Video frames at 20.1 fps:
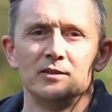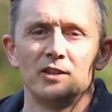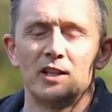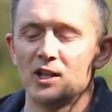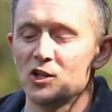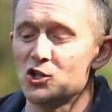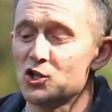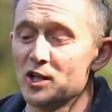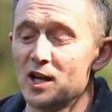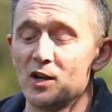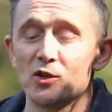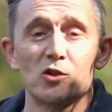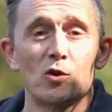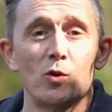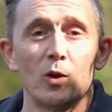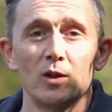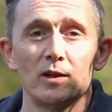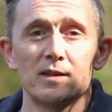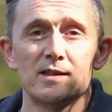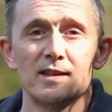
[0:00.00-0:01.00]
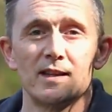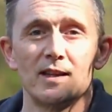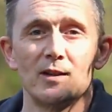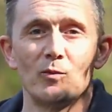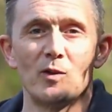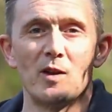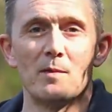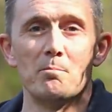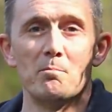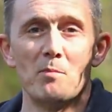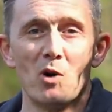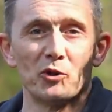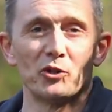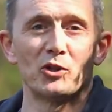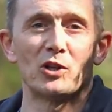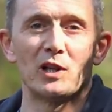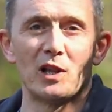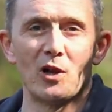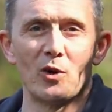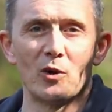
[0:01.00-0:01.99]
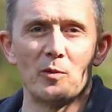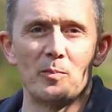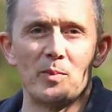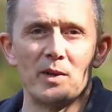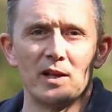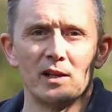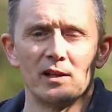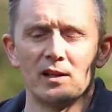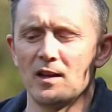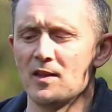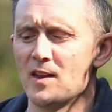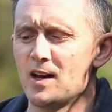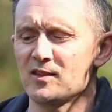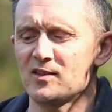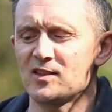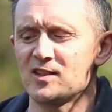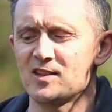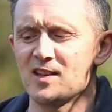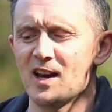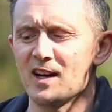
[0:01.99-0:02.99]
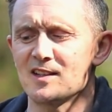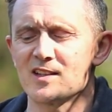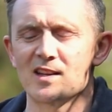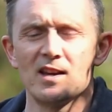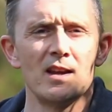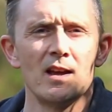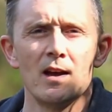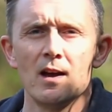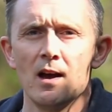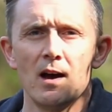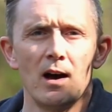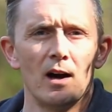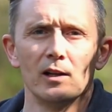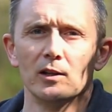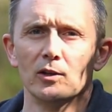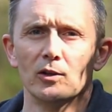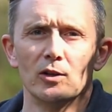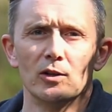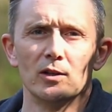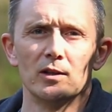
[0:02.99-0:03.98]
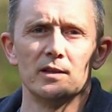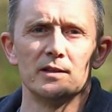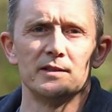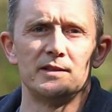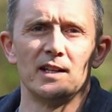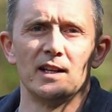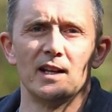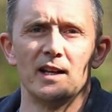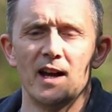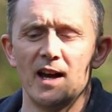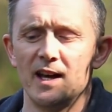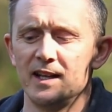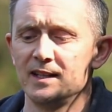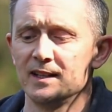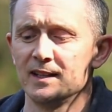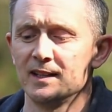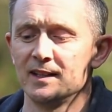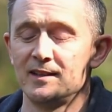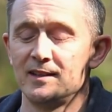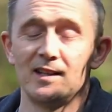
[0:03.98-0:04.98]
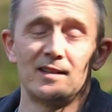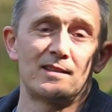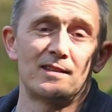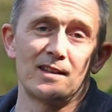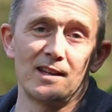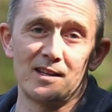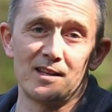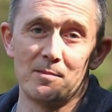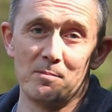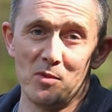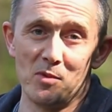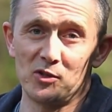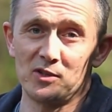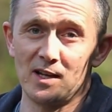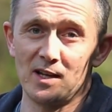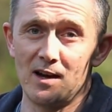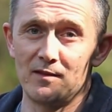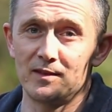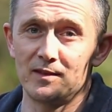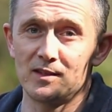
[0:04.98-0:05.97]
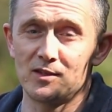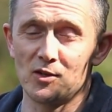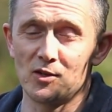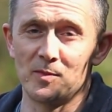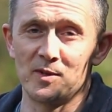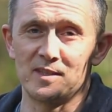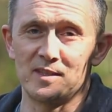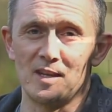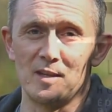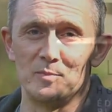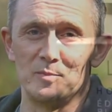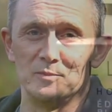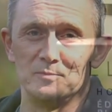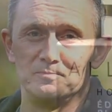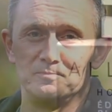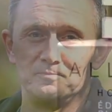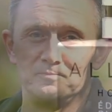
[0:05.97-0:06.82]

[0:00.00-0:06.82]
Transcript: You get Chanel's quality with a modern cologne appeal and that sexy Allure DNA. This is a must-have summer staple.